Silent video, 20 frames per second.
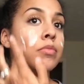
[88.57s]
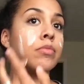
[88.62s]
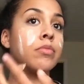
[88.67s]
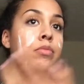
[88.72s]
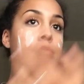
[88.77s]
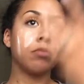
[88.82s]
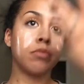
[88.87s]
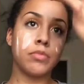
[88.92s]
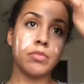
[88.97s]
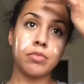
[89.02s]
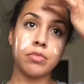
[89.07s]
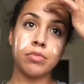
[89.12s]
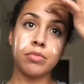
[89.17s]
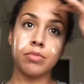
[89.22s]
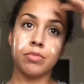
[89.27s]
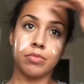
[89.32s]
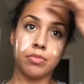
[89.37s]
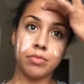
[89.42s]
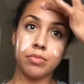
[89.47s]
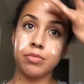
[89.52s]
I'm just going
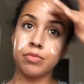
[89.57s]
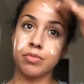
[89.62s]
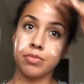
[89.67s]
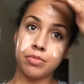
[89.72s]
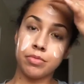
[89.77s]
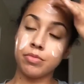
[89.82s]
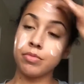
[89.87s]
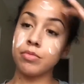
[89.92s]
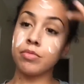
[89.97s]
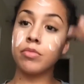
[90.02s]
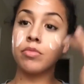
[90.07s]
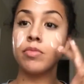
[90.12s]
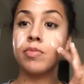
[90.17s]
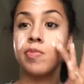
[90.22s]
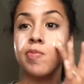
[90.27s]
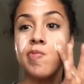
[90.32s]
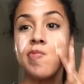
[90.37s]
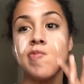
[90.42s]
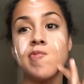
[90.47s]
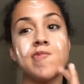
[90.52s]
to rub that
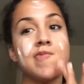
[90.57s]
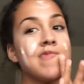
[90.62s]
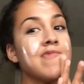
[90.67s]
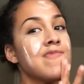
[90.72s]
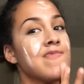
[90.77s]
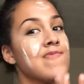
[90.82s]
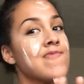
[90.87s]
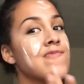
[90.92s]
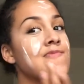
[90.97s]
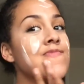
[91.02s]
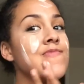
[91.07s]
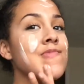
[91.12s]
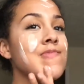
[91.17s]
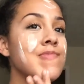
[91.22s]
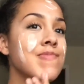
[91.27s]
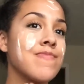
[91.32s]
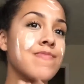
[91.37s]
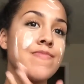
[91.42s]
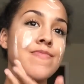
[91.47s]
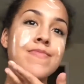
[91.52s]
into my
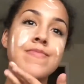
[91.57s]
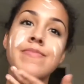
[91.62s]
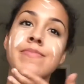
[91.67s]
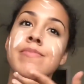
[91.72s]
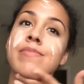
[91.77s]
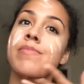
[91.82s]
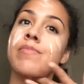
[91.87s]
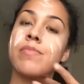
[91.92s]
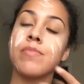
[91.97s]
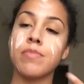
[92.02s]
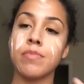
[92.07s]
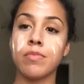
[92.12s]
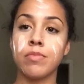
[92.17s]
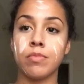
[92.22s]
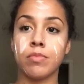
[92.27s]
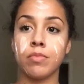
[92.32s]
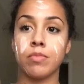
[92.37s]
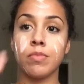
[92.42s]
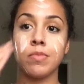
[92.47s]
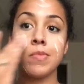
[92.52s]
skin really well.
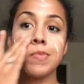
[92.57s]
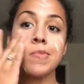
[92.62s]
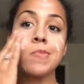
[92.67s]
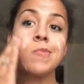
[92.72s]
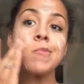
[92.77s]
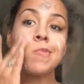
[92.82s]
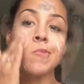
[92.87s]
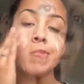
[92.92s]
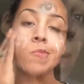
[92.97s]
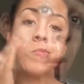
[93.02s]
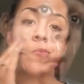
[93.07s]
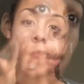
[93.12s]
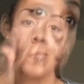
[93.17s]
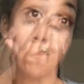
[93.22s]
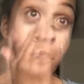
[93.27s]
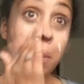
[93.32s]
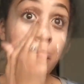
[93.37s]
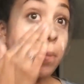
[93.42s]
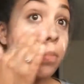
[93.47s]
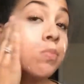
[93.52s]
This will help
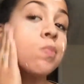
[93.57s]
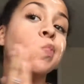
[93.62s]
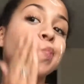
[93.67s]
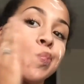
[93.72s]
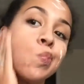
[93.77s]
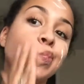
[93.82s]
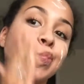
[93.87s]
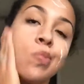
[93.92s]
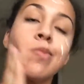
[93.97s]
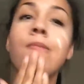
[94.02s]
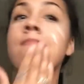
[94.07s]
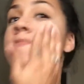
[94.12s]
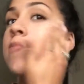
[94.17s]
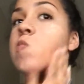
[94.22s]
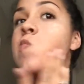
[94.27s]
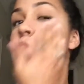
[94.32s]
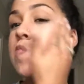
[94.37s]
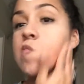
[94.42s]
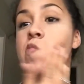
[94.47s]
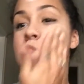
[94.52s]
kind
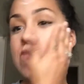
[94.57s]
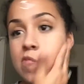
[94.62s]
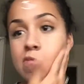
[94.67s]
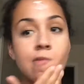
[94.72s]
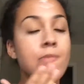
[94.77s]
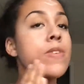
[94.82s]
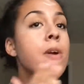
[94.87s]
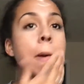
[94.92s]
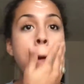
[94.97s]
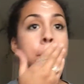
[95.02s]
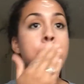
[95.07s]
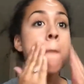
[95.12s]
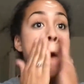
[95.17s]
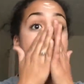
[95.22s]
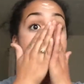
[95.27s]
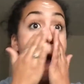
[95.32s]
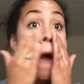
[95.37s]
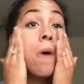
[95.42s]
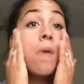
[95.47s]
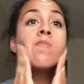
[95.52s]
of
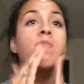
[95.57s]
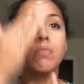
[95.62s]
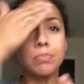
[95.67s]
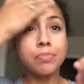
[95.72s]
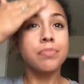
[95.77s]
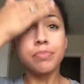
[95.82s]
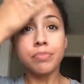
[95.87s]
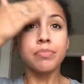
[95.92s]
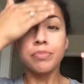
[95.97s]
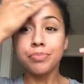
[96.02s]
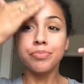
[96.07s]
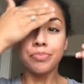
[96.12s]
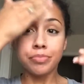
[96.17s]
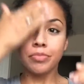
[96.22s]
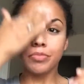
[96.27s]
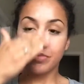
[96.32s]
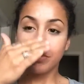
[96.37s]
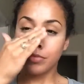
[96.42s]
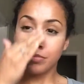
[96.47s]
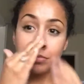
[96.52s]
smooth
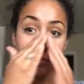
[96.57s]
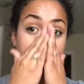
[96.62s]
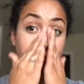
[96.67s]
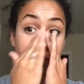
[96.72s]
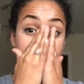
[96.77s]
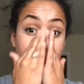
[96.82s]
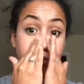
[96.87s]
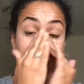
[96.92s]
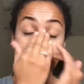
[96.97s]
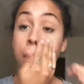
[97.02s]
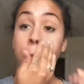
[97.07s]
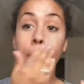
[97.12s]
out your face.